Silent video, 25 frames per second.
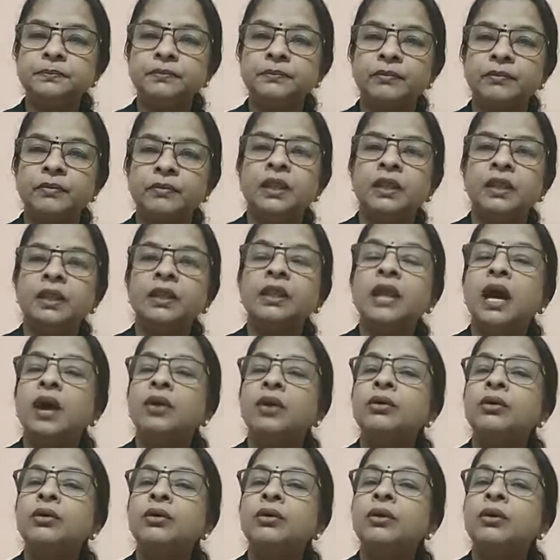Now,
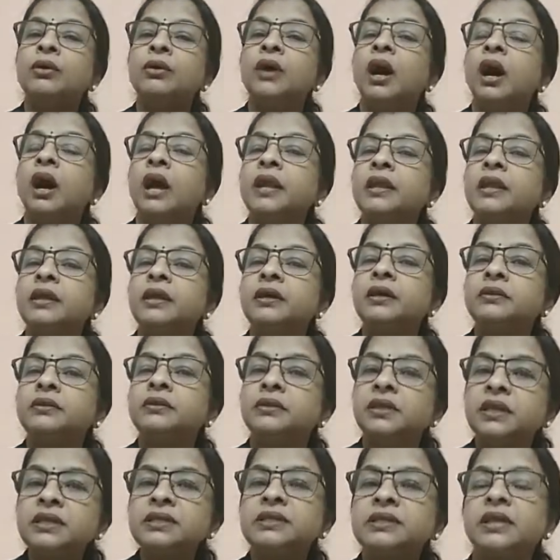under
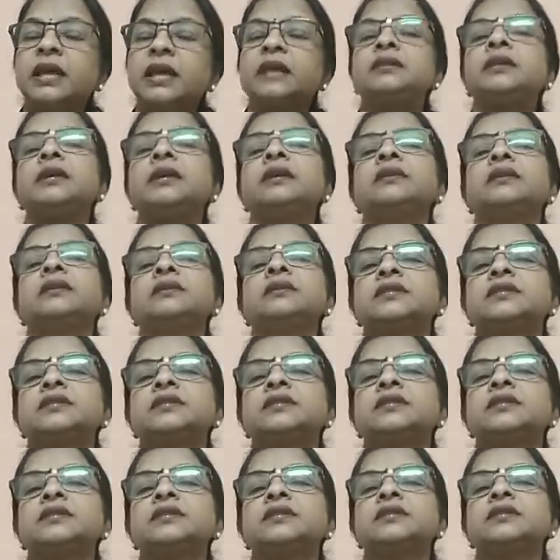this ethnic
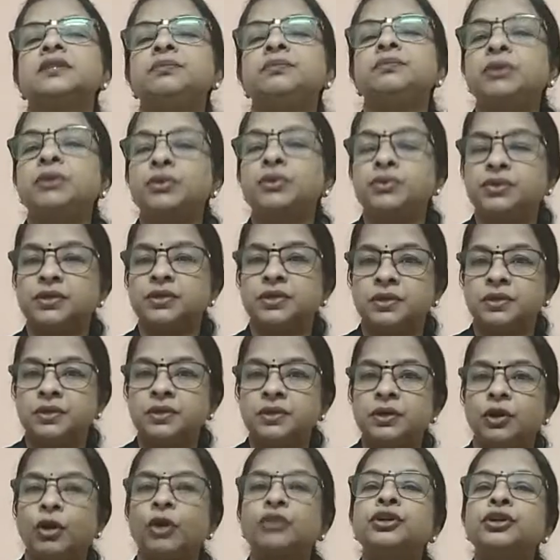distribution or
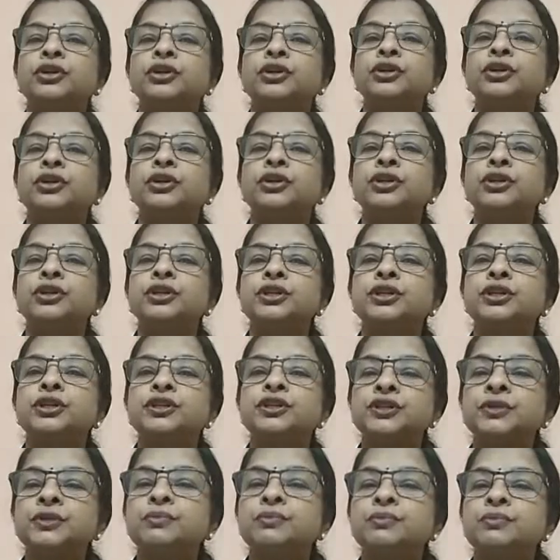the distribution
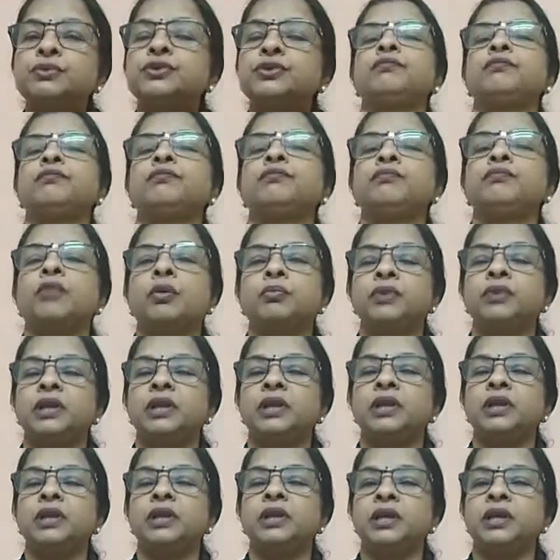of
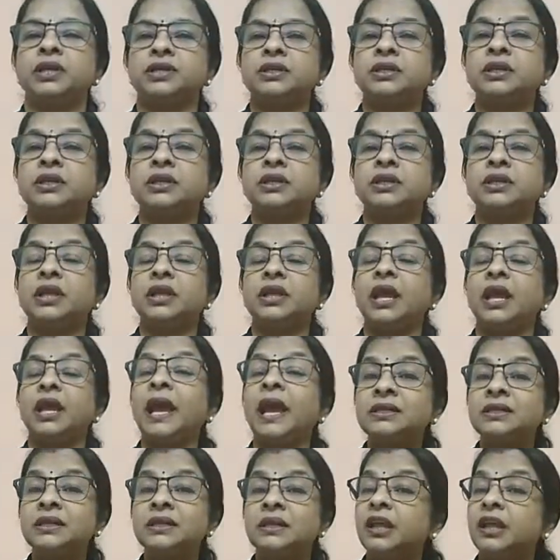population and the
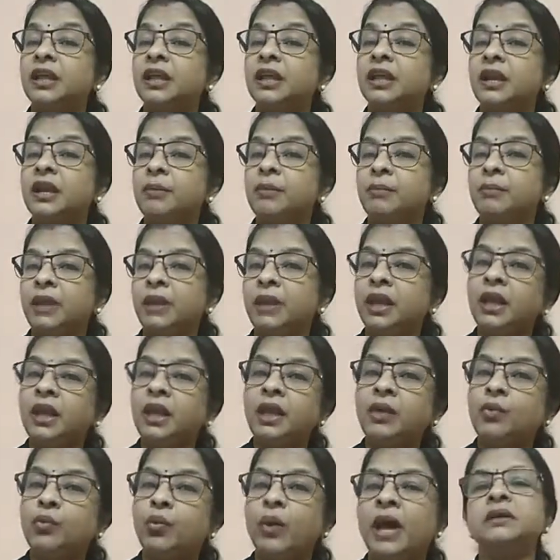remaining
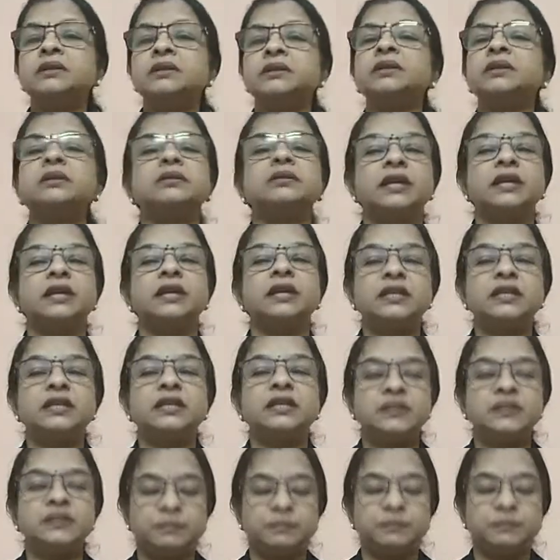1%
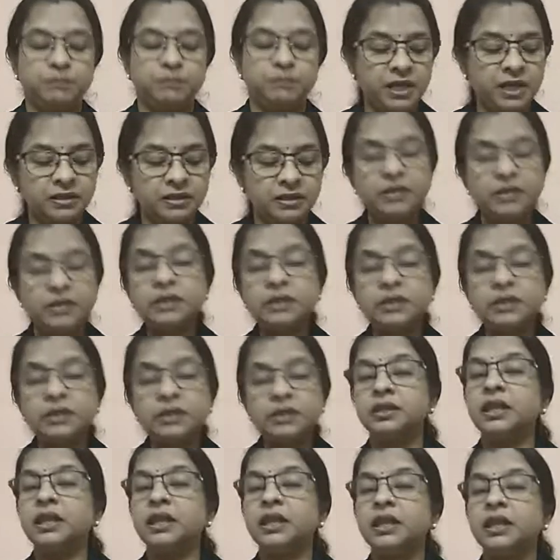they are the
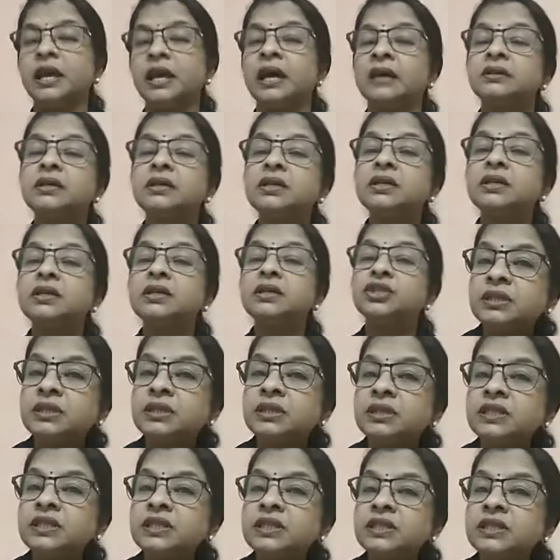German
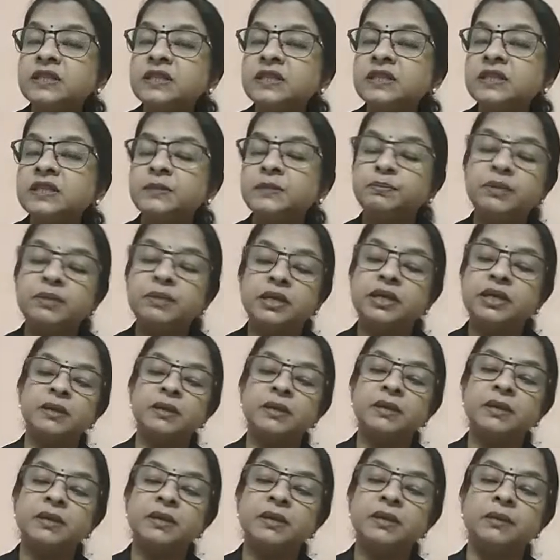speaking people living
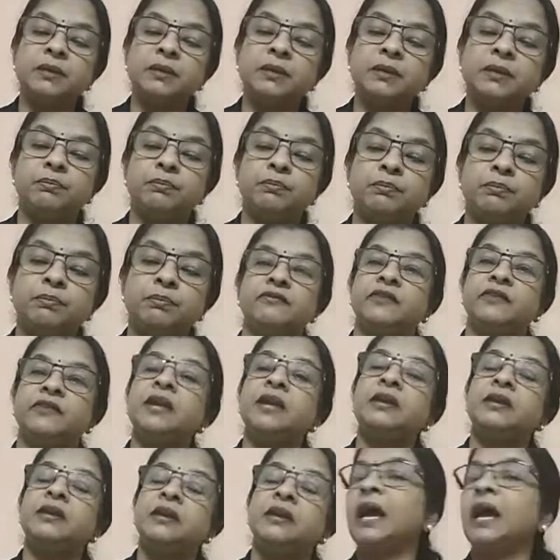there,
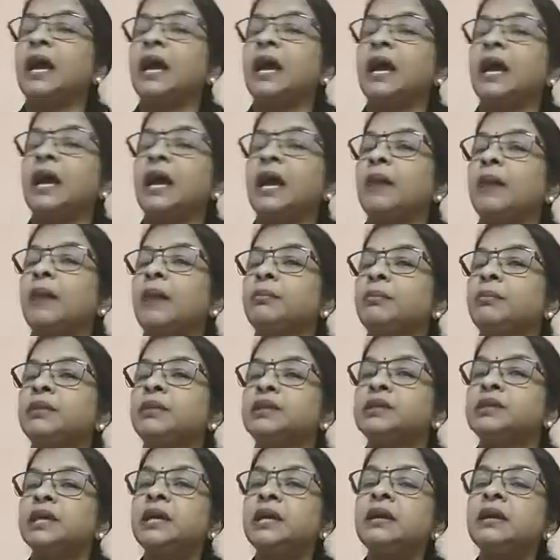inhabiting Belgium.